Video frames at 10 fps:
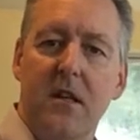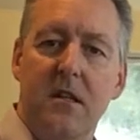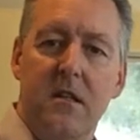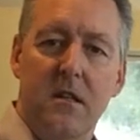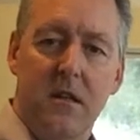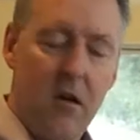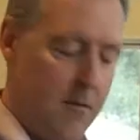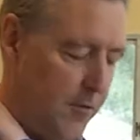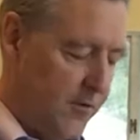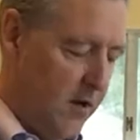into the
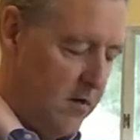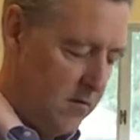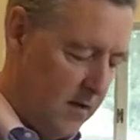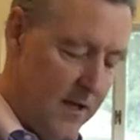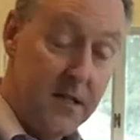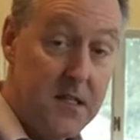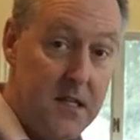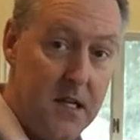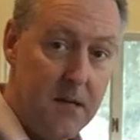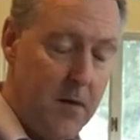carpal tunnel and
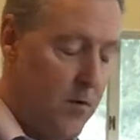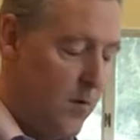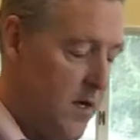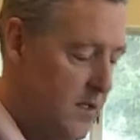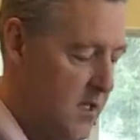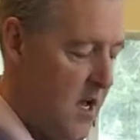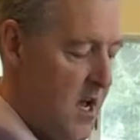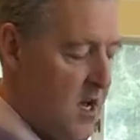extending my wrist.